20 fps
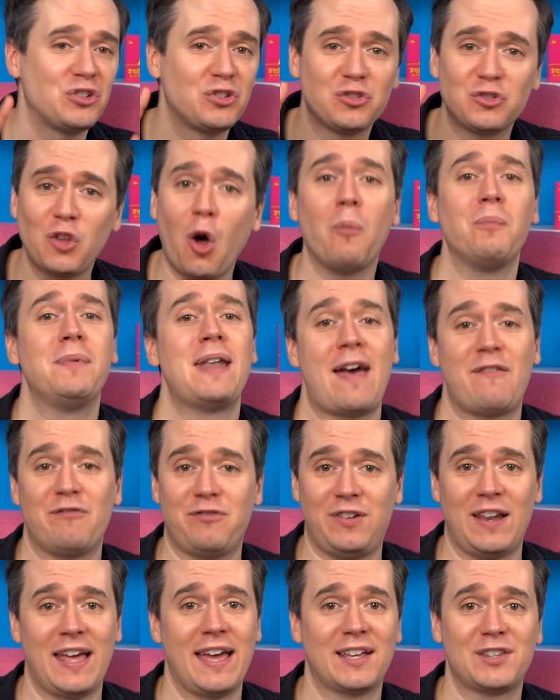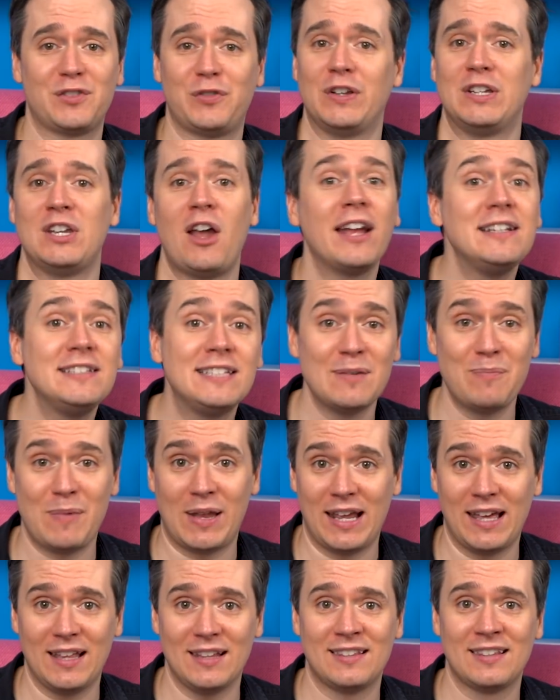stop Netflix for 90
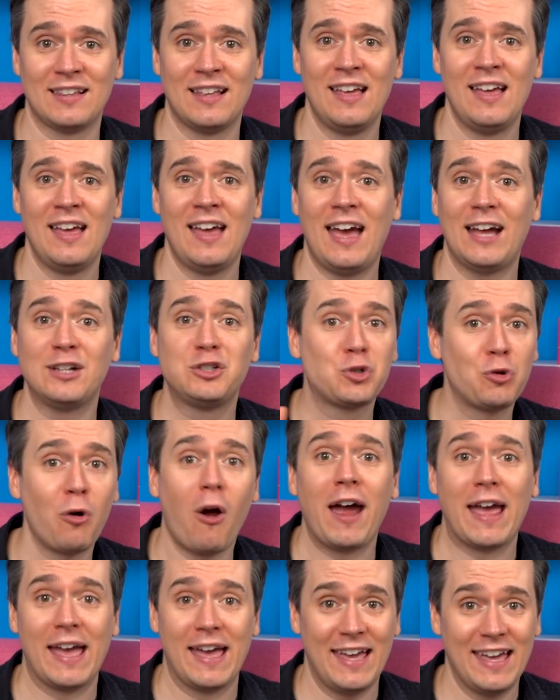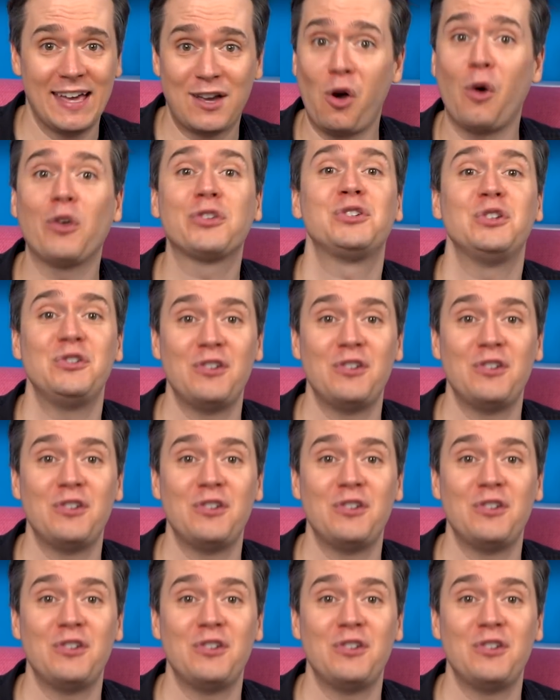minutes and try it. It costs you